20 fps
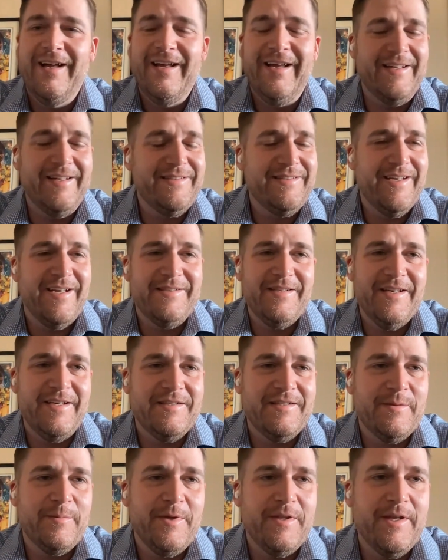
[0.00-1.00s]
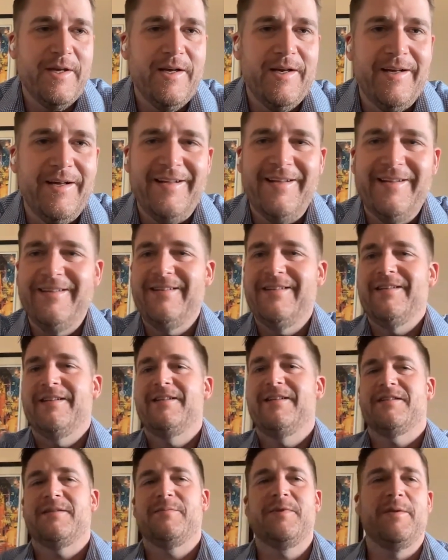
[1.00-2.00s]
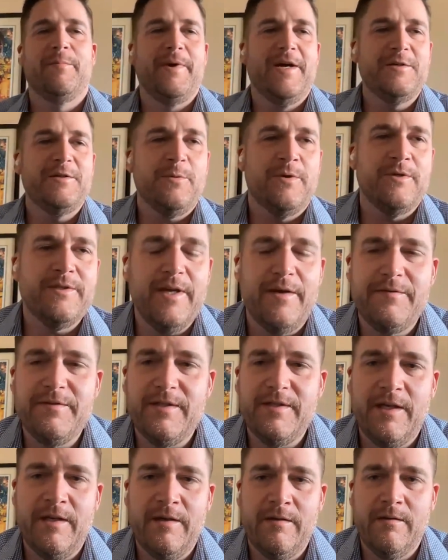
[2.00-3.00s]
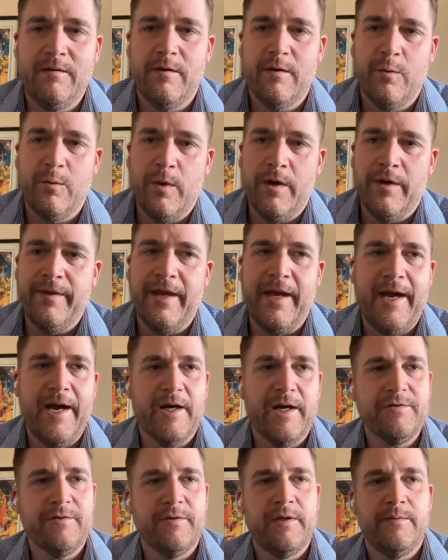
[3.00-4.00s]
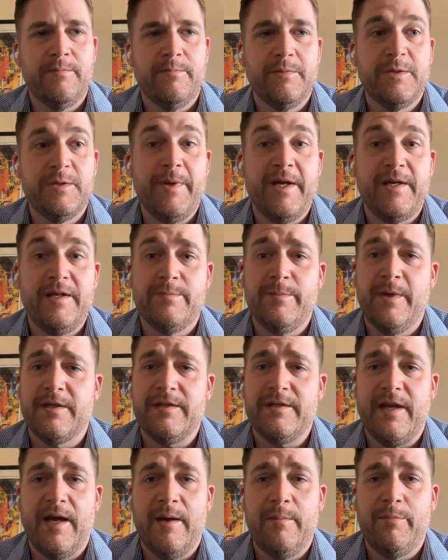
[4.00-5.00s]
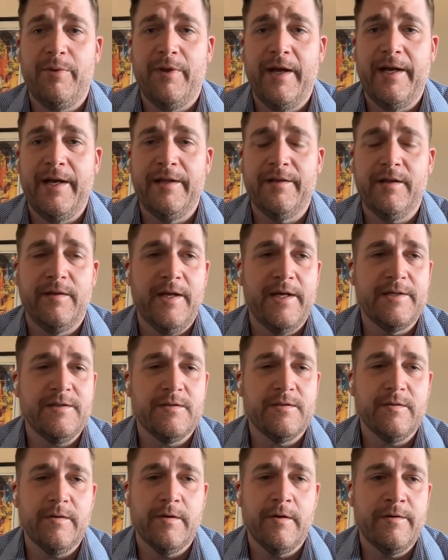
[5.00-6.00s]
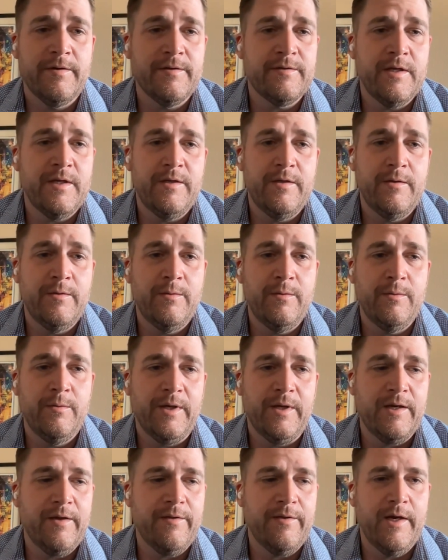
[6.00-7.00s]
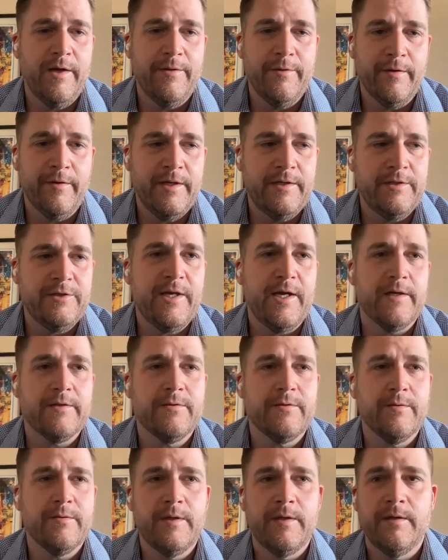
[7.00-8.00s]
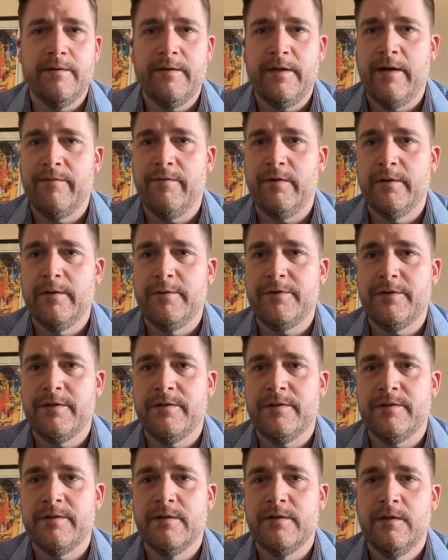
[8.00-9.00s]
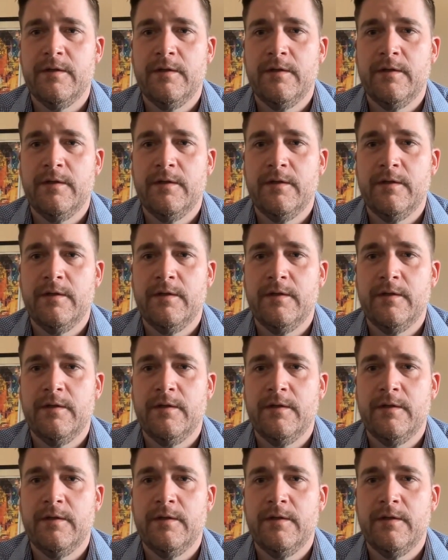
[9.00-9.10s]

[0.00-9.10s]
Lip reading: I'd say some of the best ones I've seen are where they actually spend as much time planning the lessons learned as they do kind of the other injects or the evolutions,